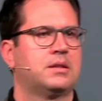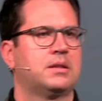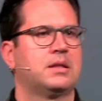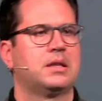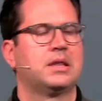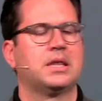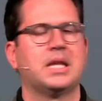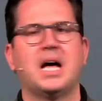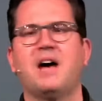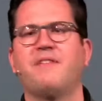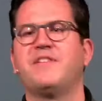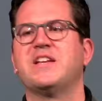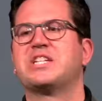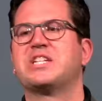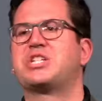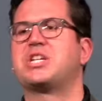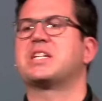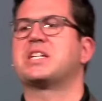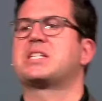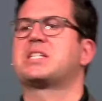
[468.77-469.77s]
Love is
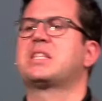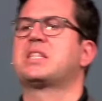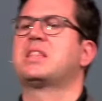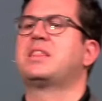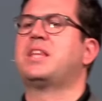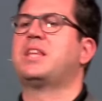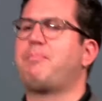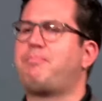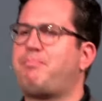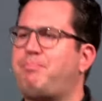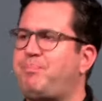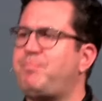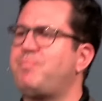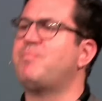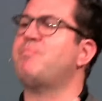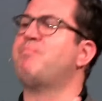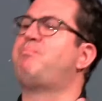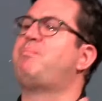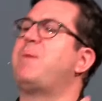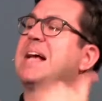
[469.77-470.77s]
just the
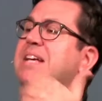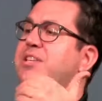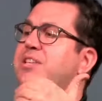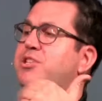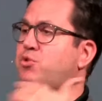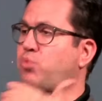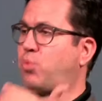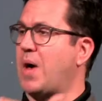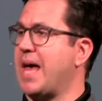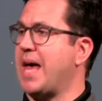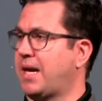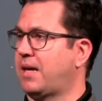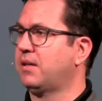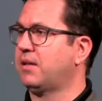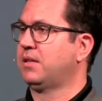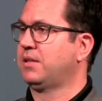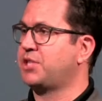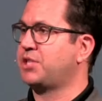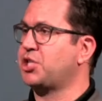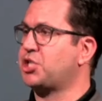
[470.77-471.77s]
best way
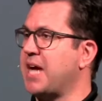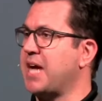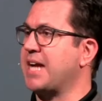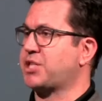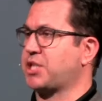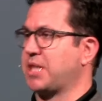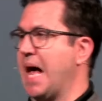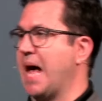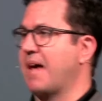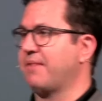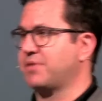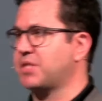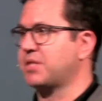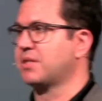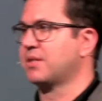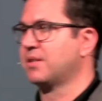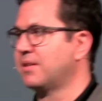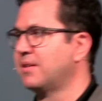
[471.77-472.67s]
to change lives.